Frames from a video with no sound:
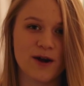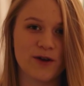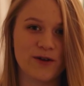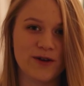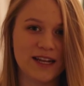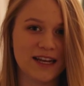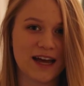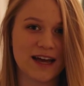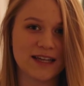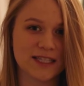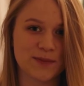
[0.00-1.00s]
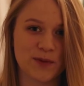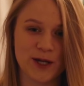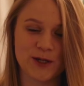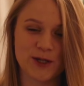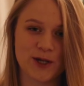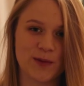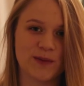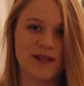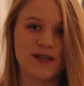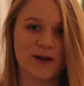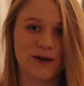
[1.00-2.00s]
really nice print shop
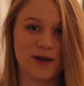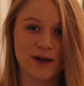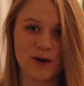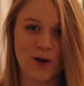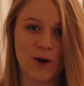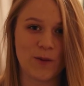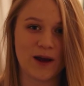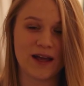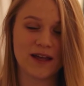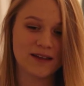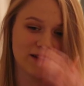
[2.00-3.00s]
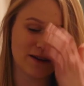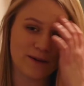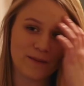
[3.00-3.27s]
here in Norway.